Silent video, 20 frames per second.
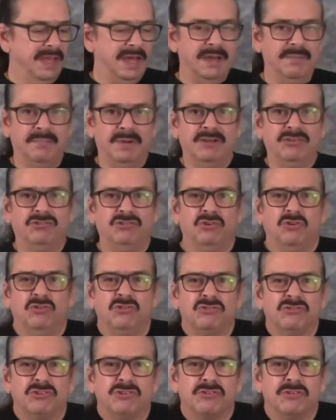My
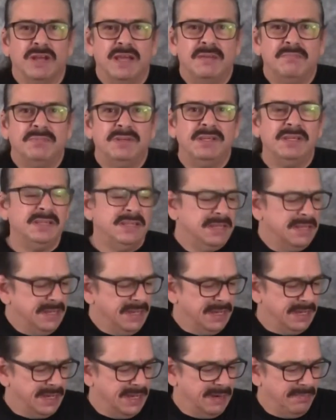shoulders are cramped in.
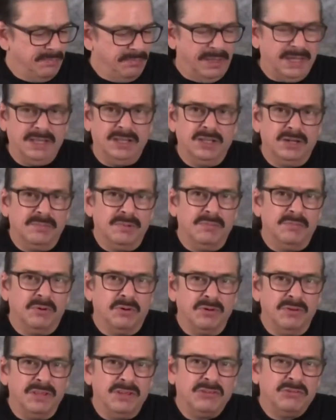I got to play a little bit
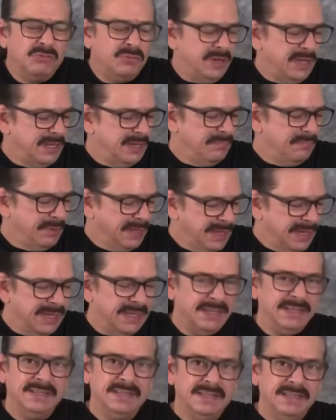more this way to play
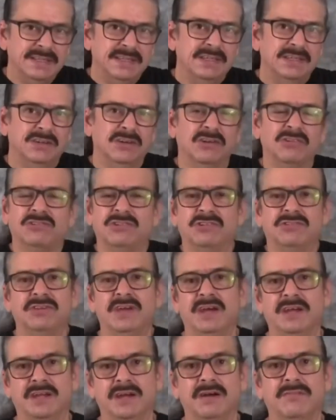it. It's just
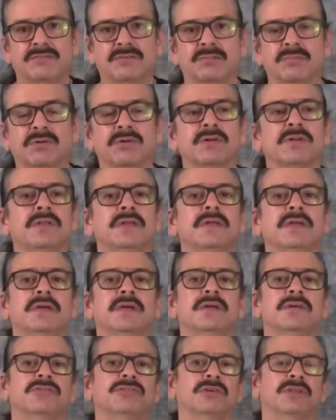not comfortable.
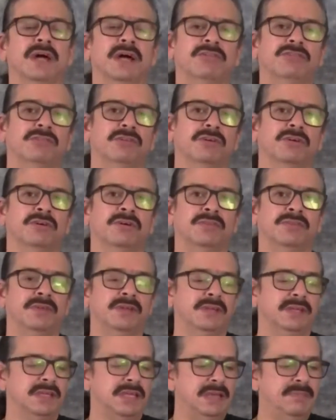So that's a good
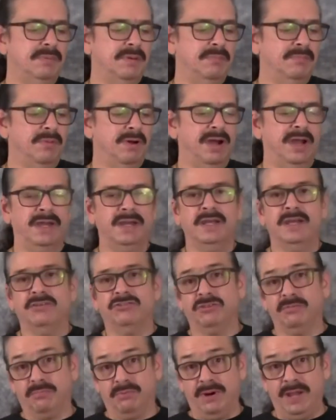thing to keep in mind. A
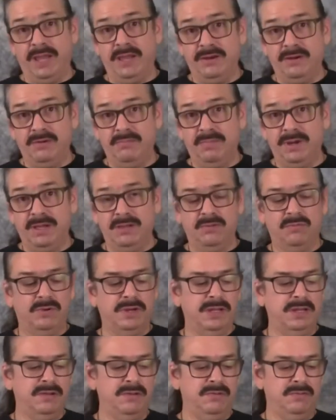soprano, by the
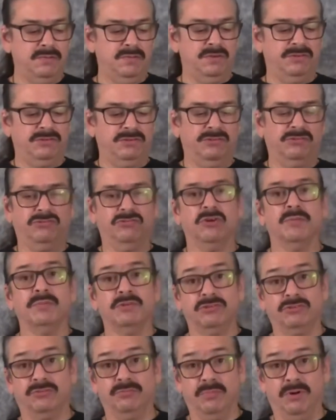way, which is so
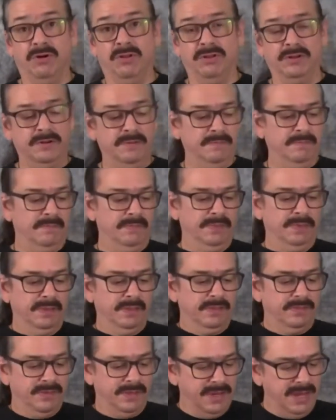much smaller,
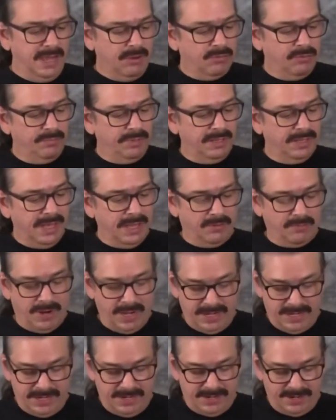the neck would be like
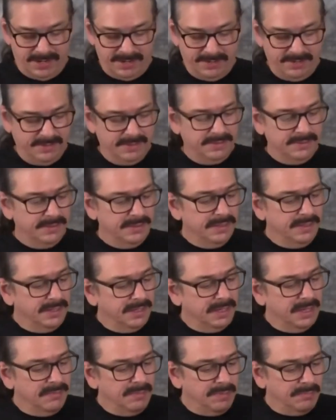right here,
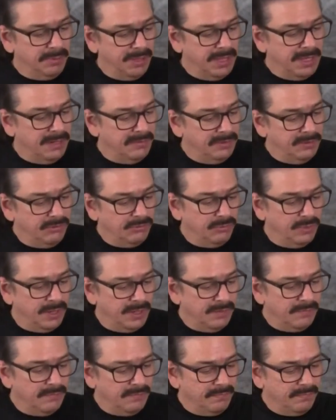and I'd be playing it this way.